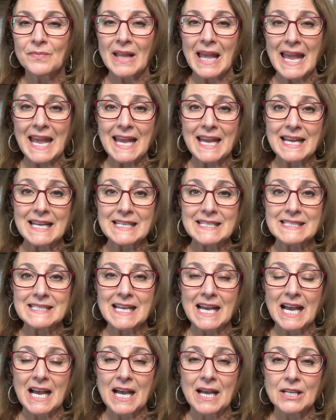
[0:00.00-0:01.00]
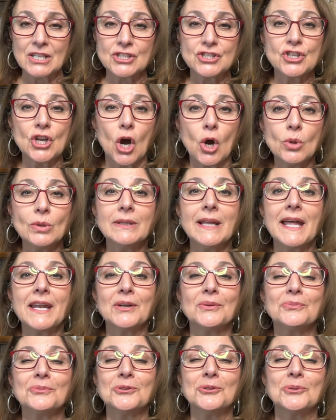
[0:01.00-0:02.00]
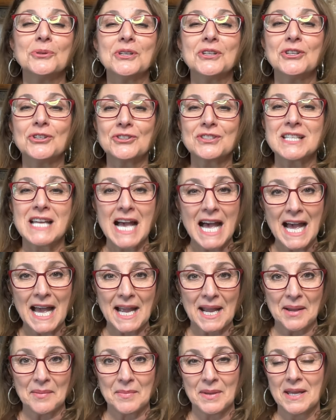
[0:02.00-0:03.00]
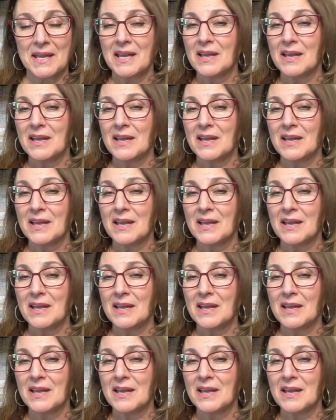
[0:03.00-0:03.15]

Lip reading: And don't let it ruin your time,